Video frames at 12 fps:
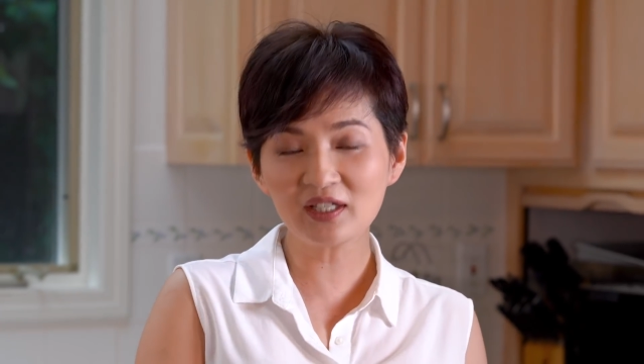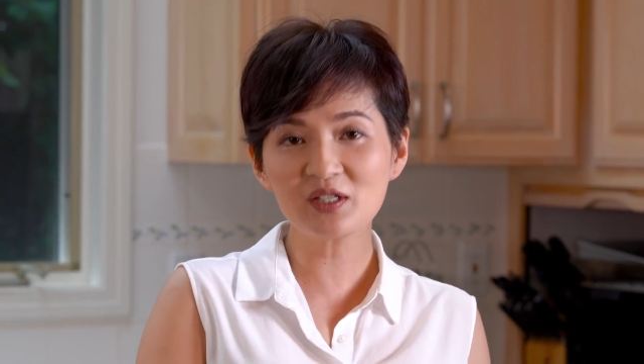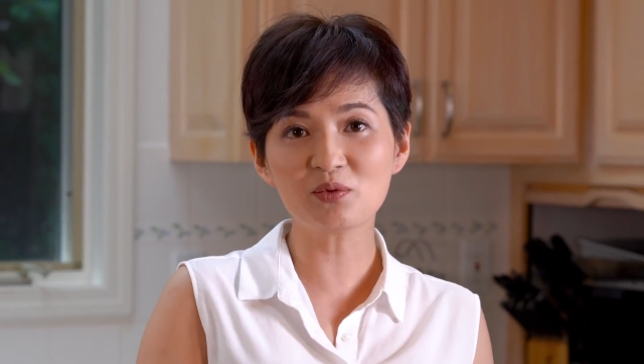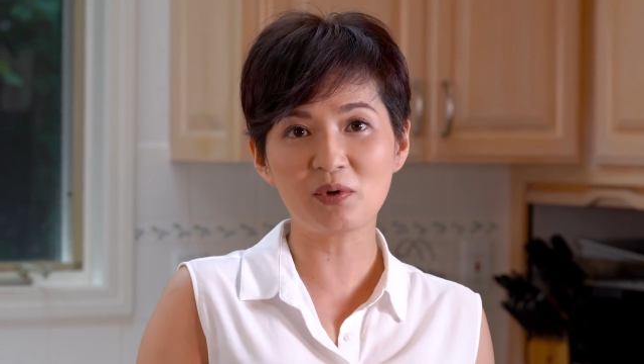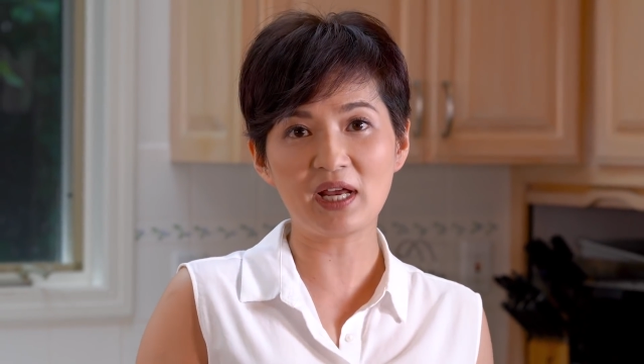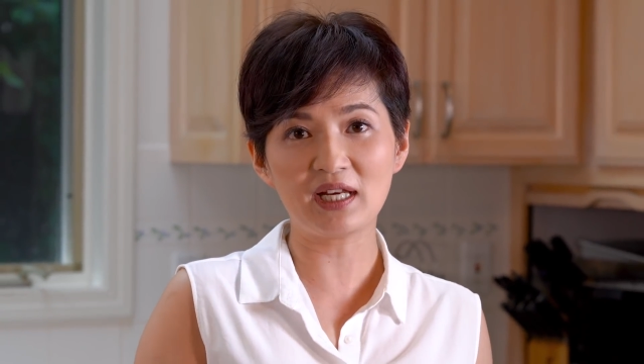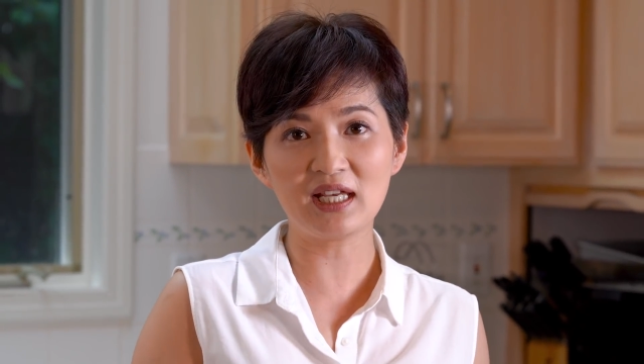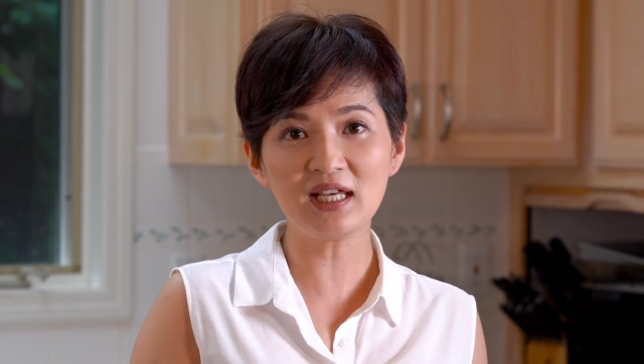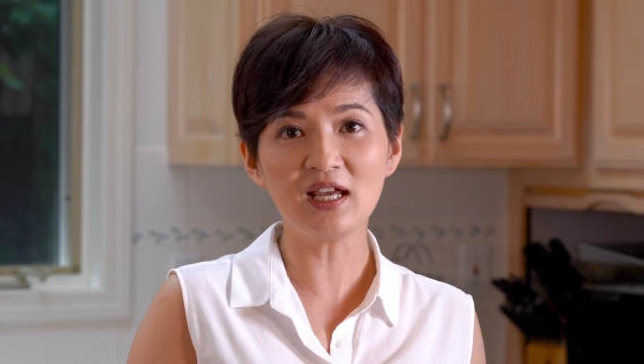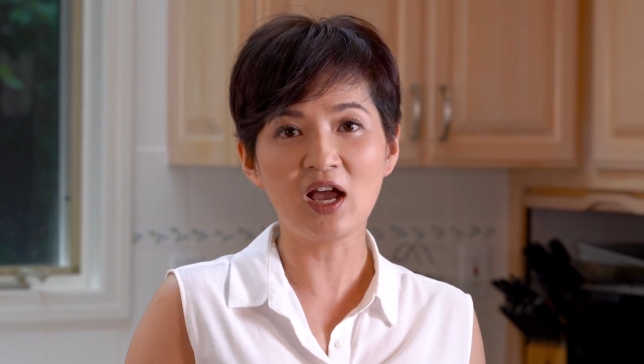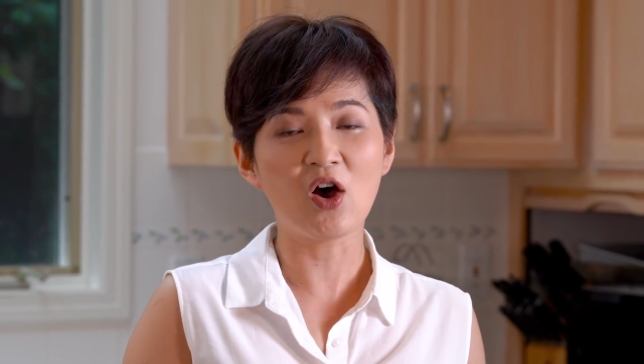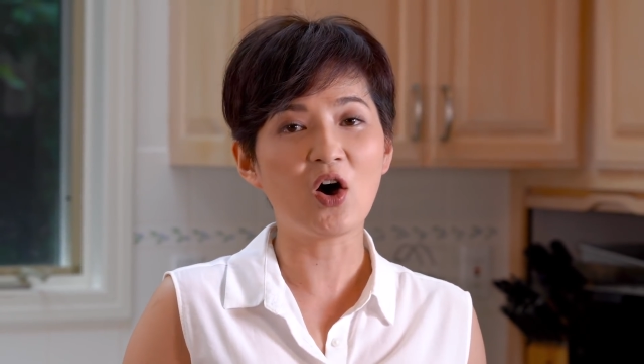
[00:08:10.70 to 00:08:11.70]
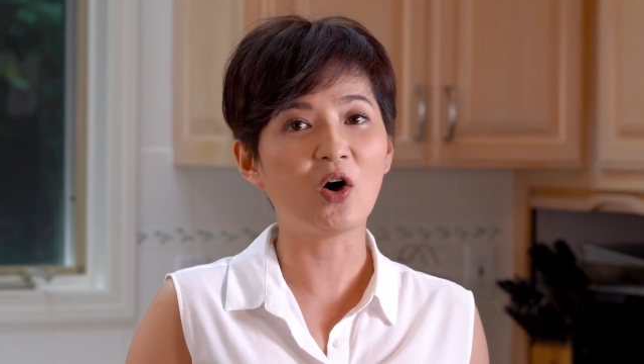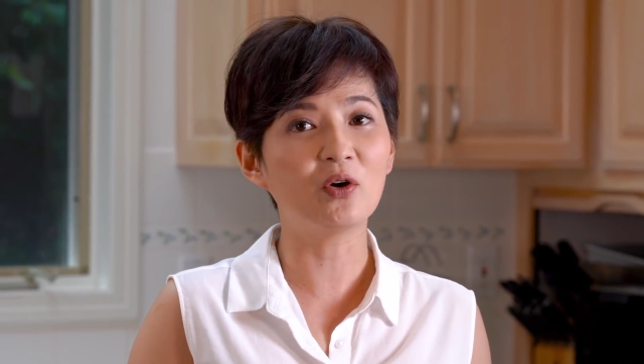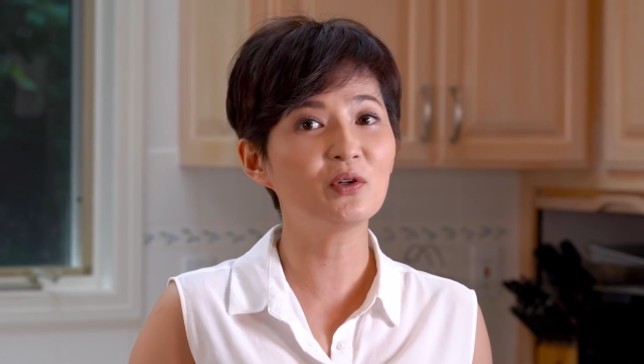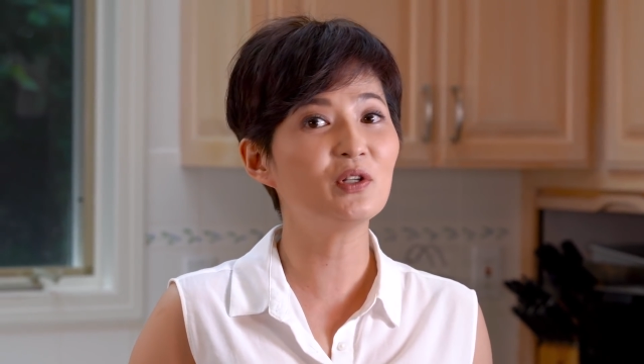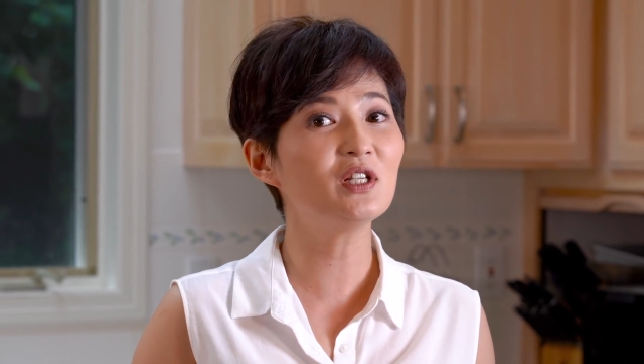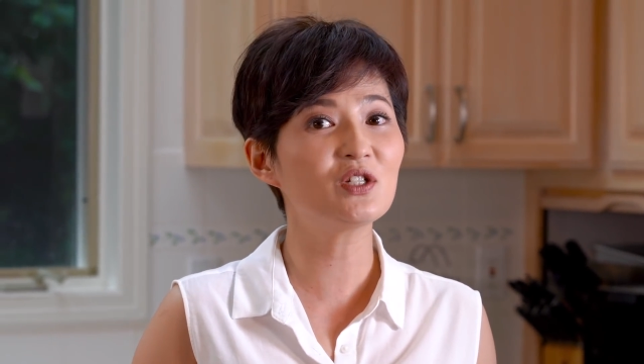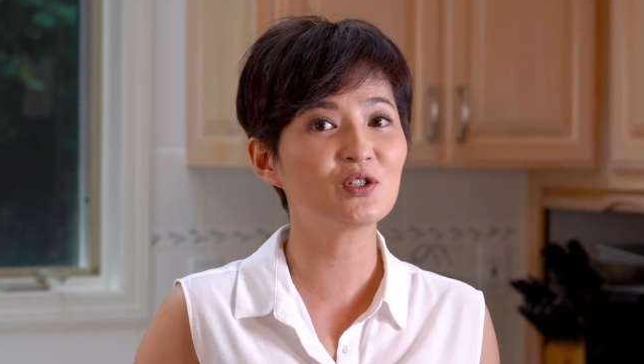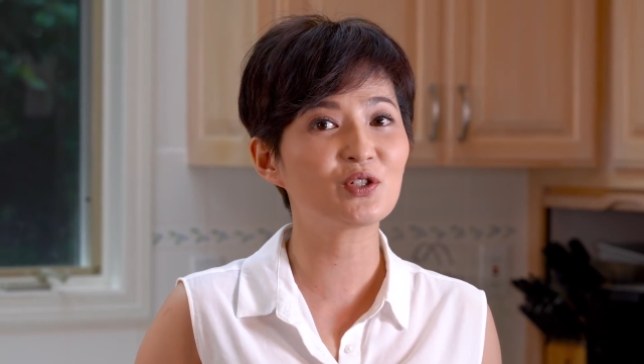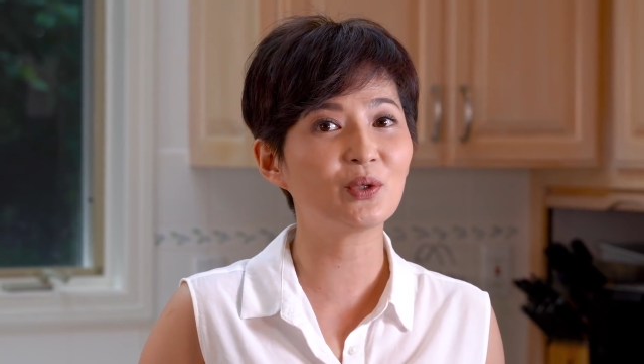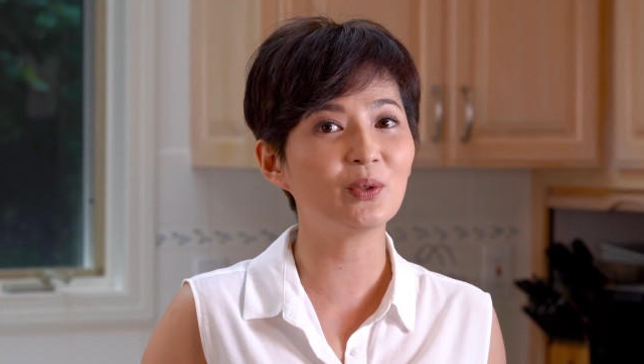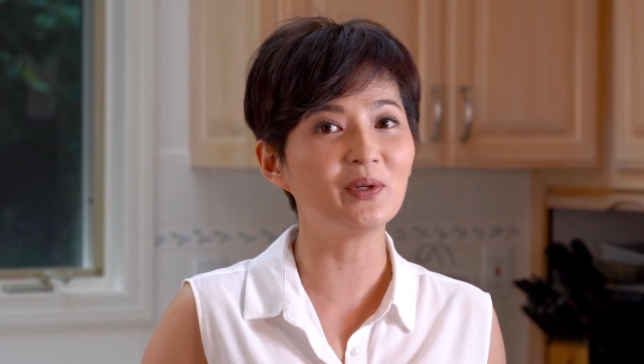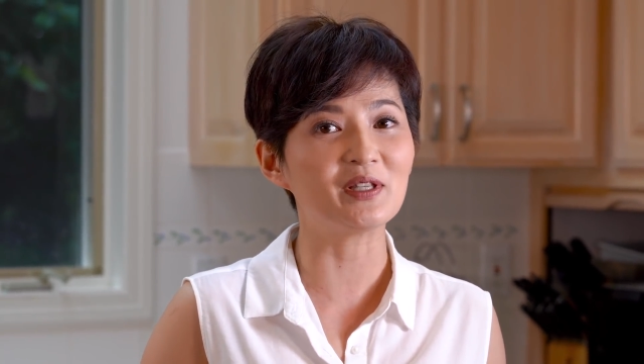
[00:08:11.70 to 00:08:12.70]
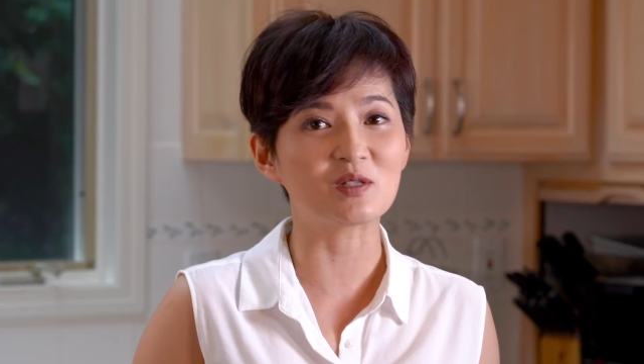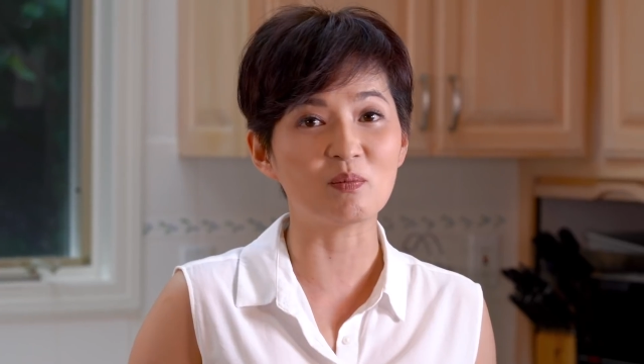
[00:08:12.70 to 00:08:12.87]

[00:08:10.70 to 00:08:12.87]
is ready. All you need to do is